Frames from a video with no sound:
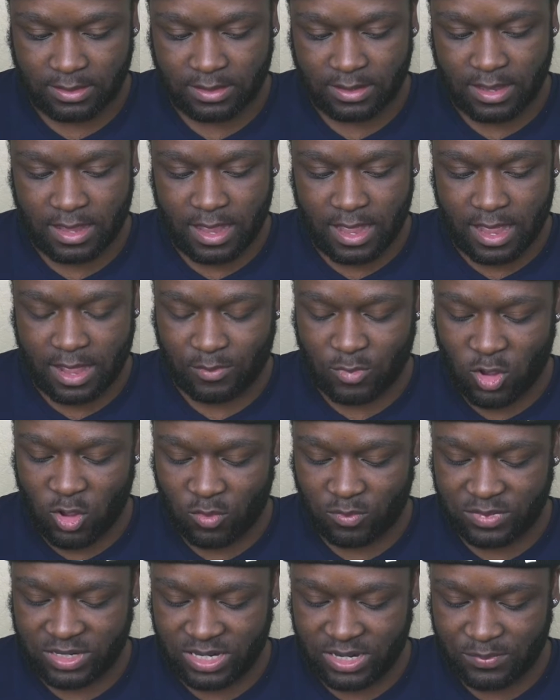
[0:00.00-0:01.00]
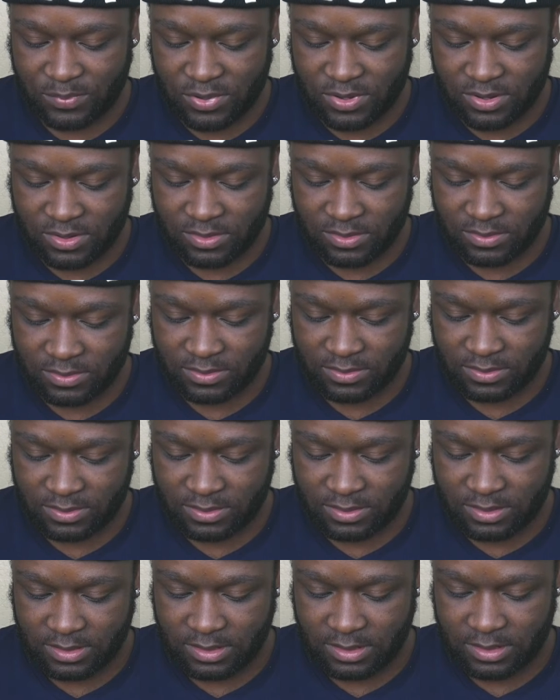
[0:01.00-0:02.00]
Home Depot,
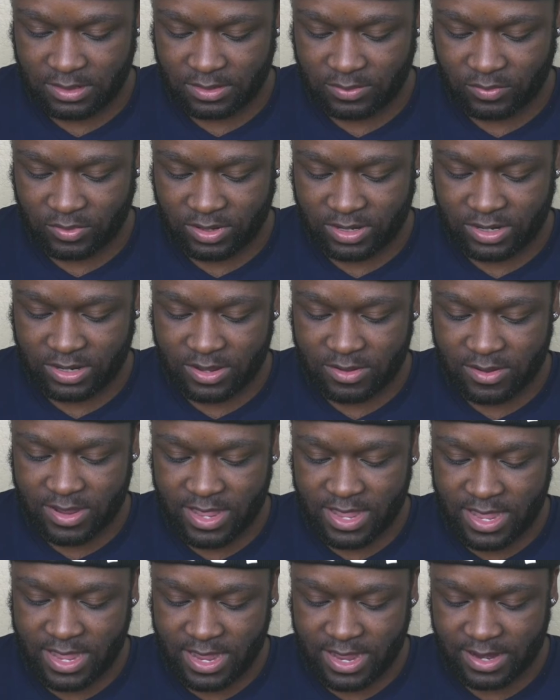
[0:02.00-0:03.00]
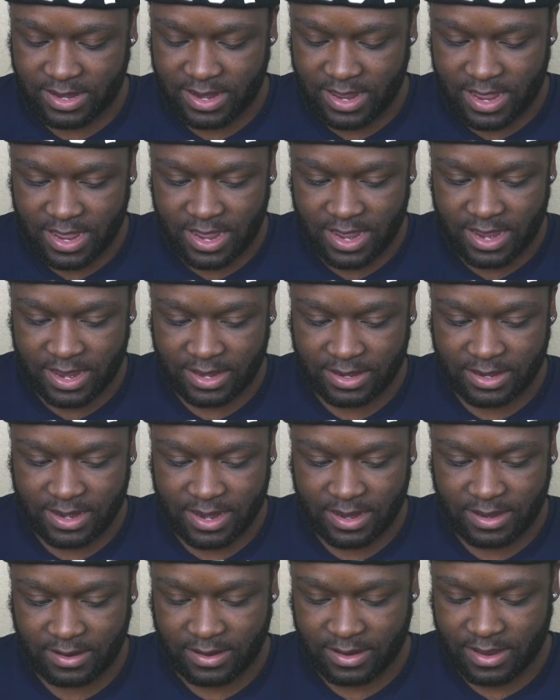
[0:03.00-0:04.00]
we're gonna go ahead and
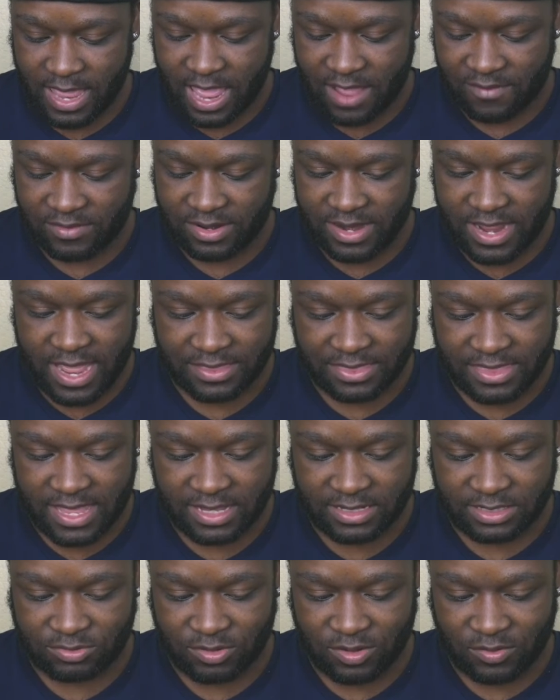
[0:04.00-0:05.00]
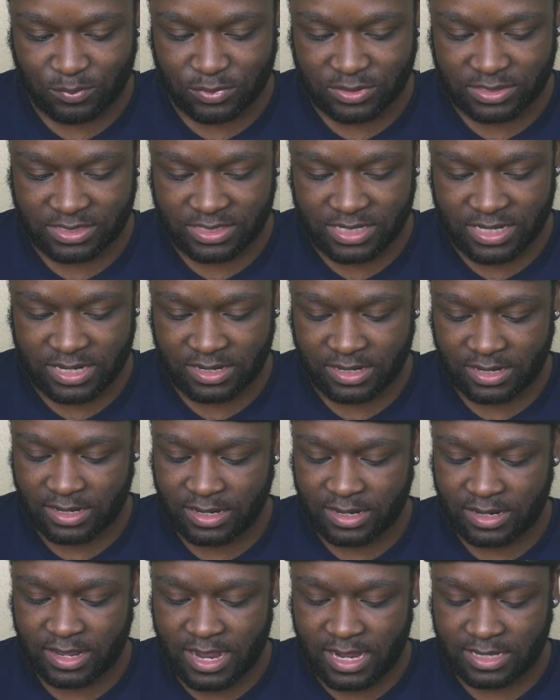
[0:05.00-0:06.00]
have it at that 12%.
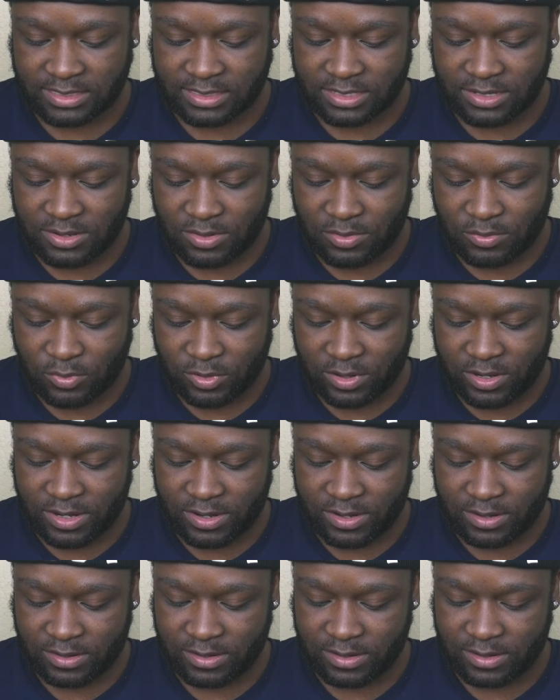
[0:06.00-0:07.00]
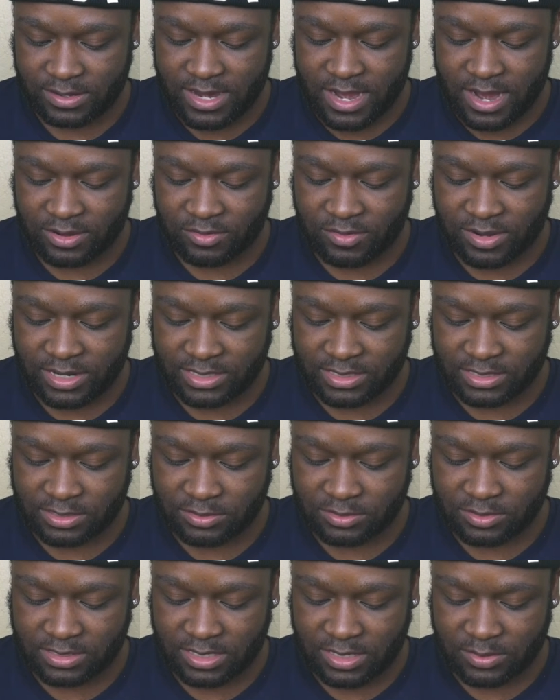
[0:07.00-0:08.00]
Costco, we're gonna downgrade to
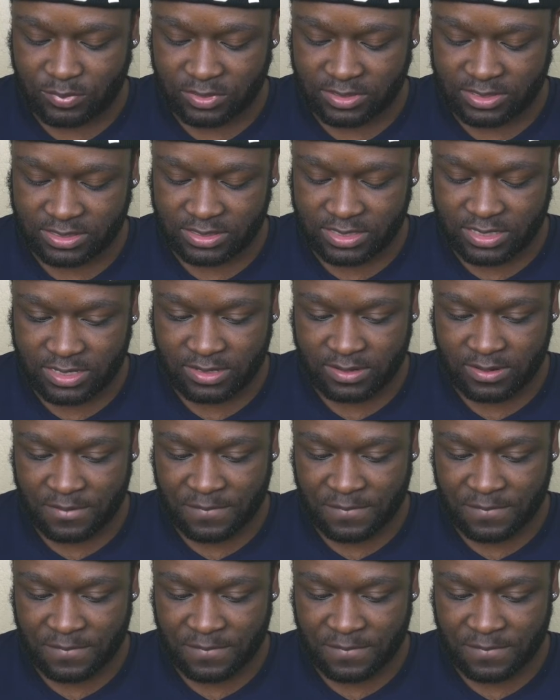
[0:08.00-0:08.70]
10%.